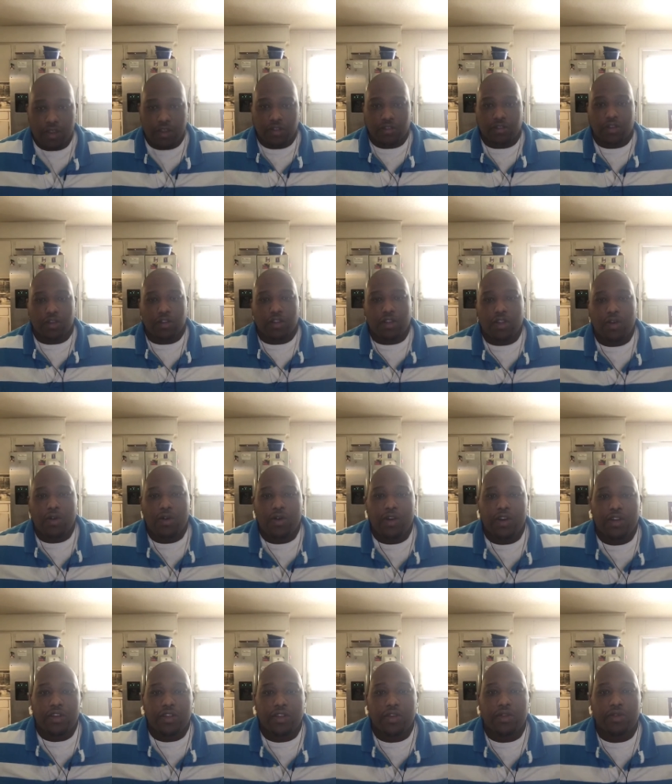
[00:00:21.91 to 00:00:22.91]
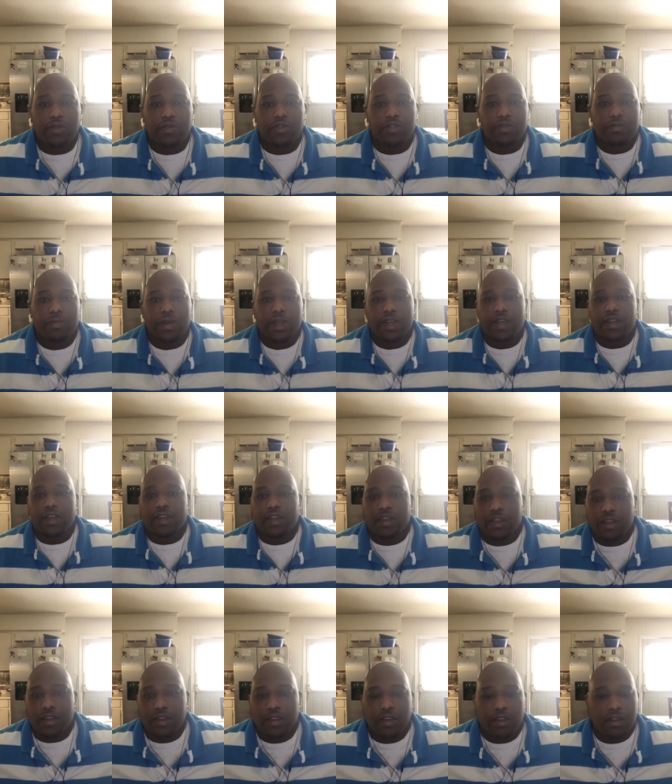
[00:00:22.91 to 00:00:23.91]
so Lord use my
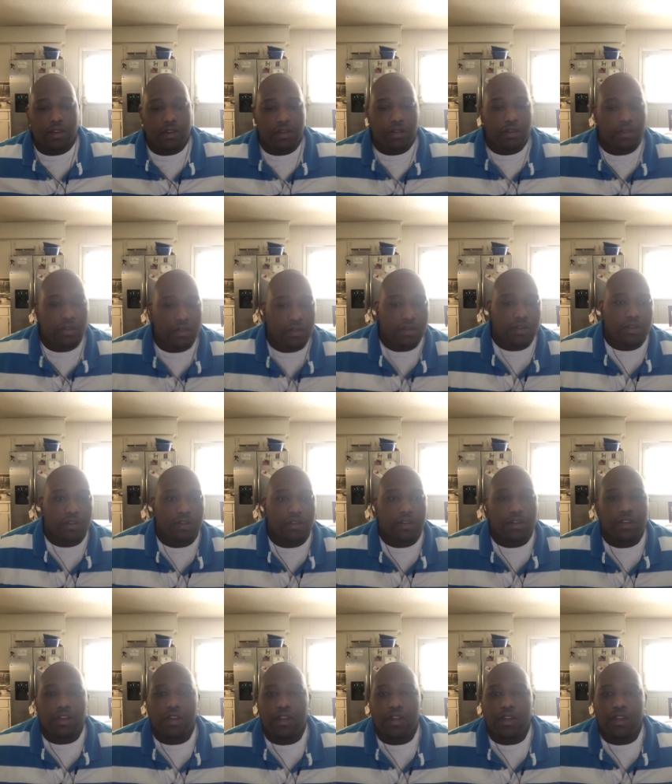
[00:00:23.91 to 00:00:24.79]
hand.